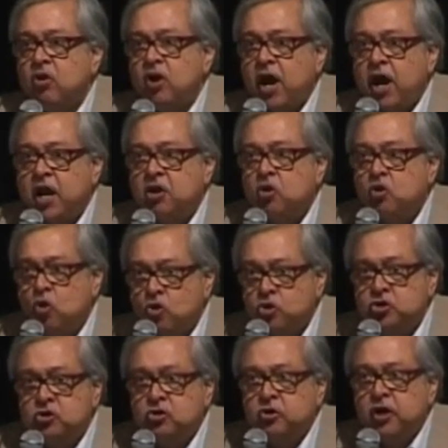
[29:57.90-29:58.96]
and
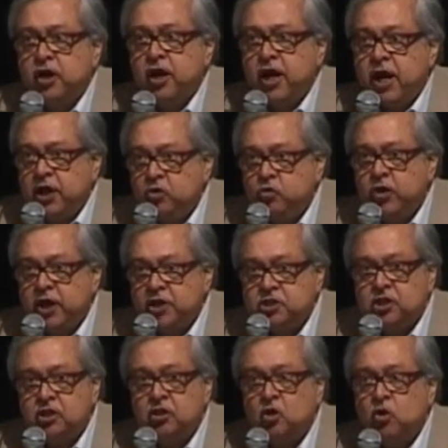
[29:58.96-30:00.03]
good
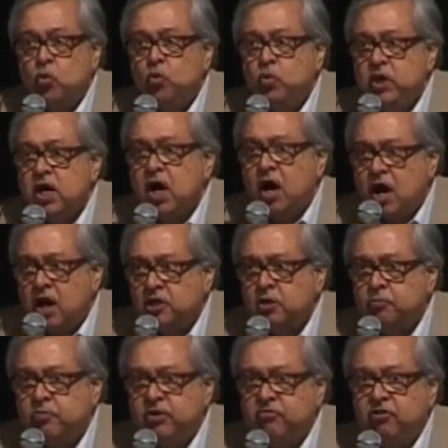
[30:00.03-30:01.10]
education. We are the
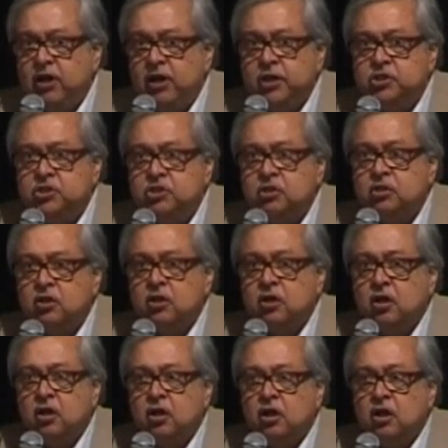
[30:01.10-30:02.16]
privileged.
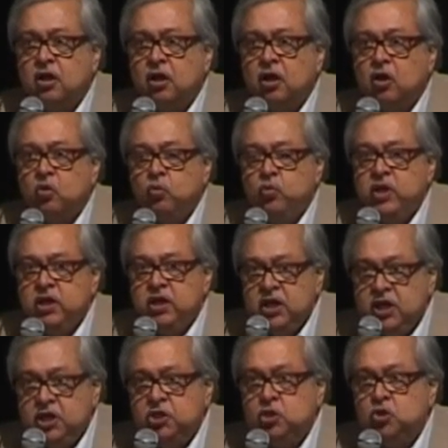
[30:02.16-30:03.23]
We
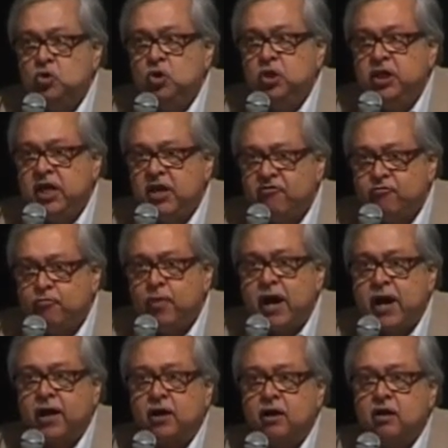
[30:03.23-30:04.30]
need to give
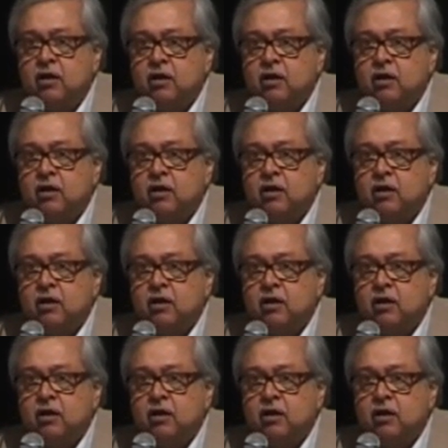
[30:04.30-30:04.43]
back